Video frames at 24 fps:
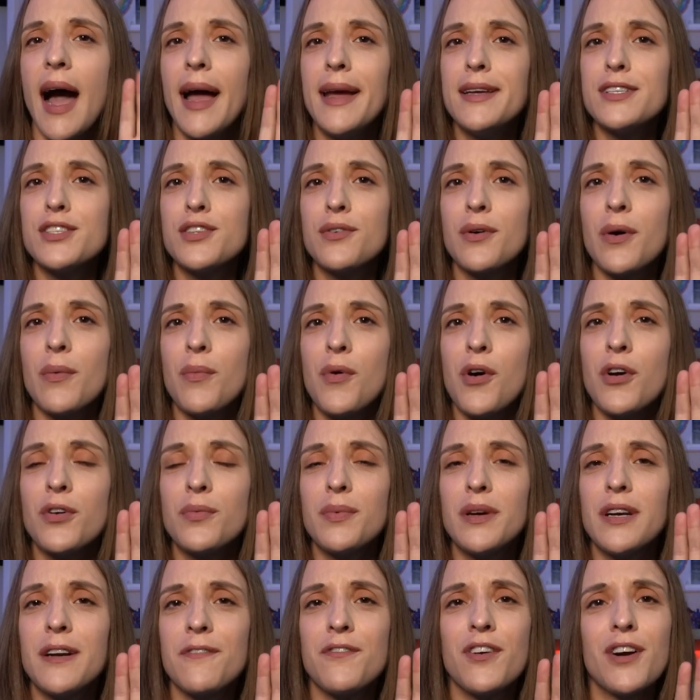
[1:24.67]
Eisner
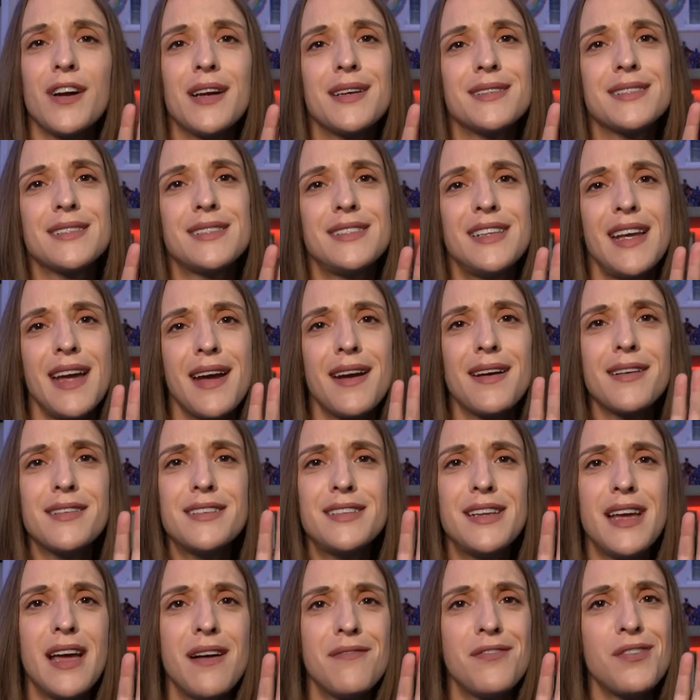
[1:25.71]
Award winner for his
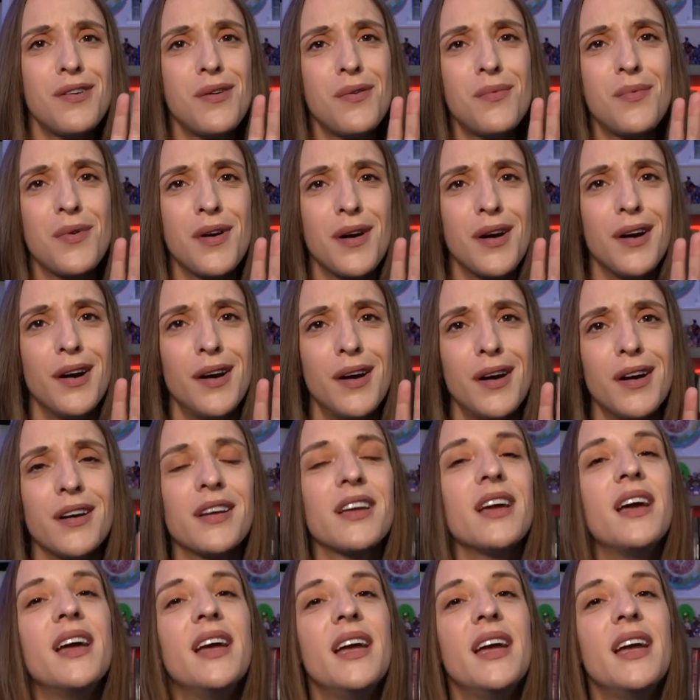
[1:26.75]
Daredevil work.